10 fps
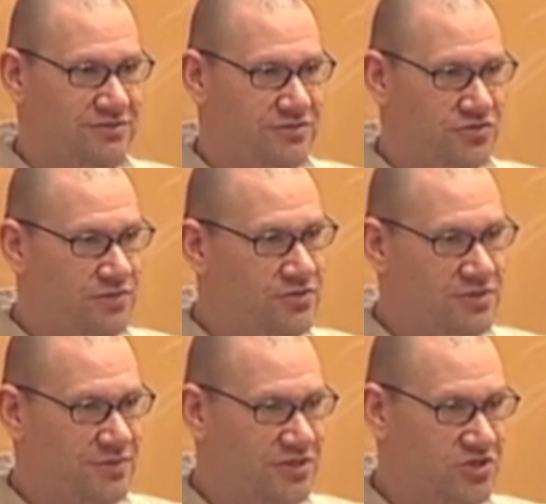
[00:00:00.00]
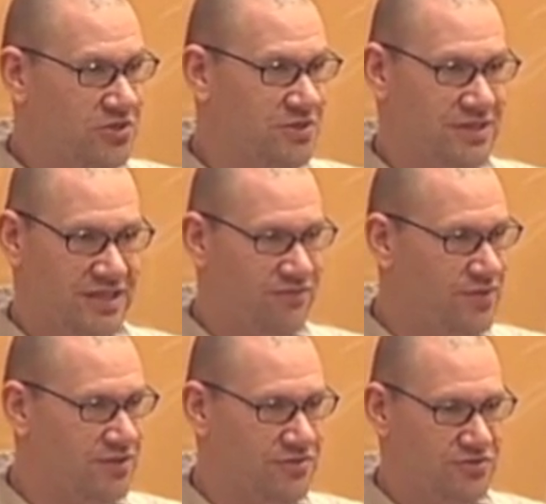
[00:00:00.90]
contribute to my show to give
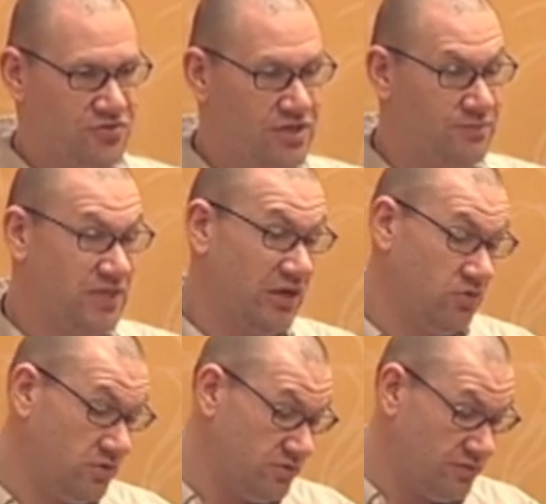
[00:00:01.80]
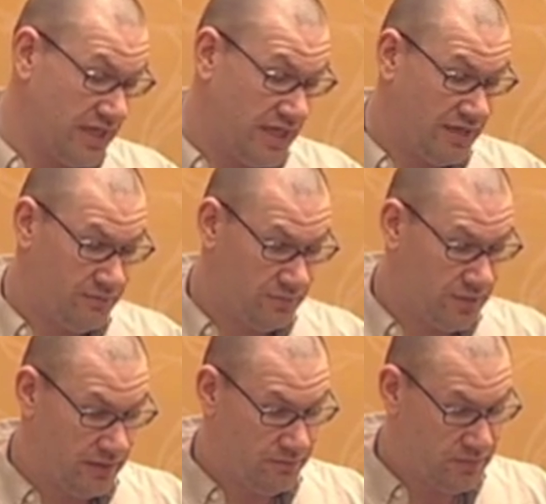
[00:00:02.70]
me those scripts. I could do that,
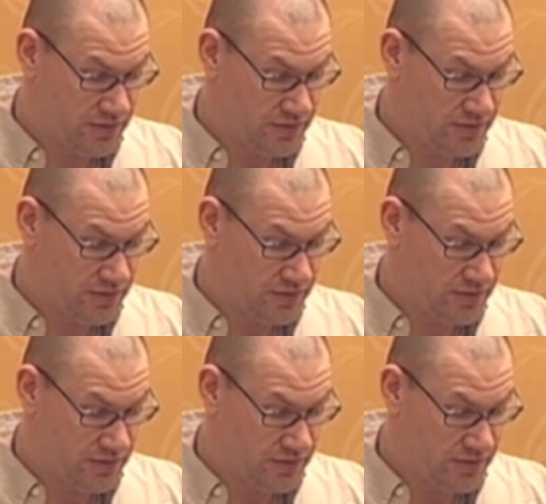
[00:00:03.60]
but I've